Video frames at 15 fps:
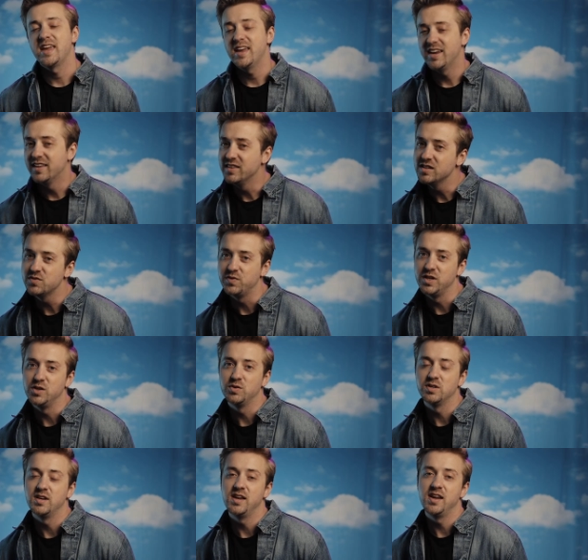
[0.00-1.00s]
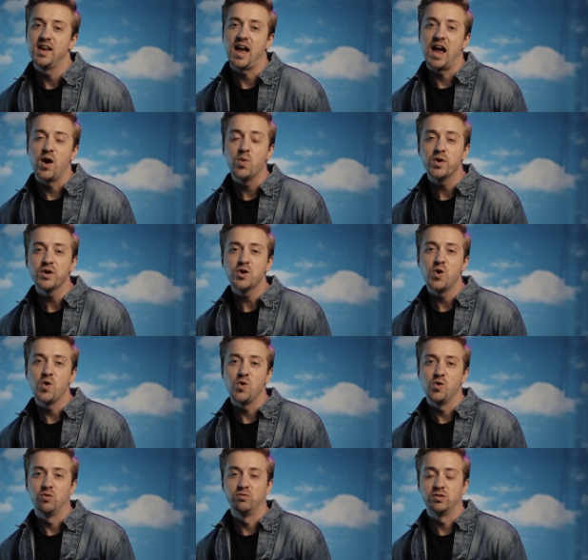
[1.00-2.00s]
In this video today, I wanna go
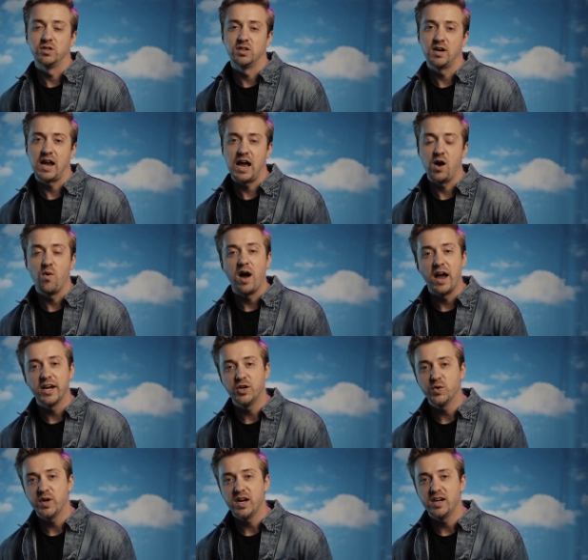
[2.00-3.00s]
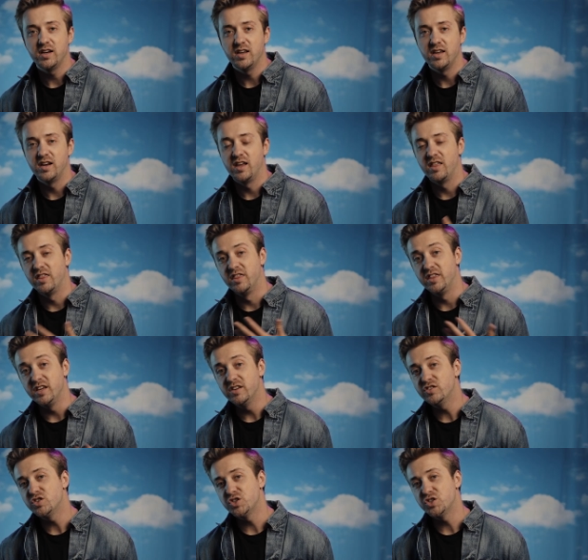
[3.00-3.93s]
over how I created these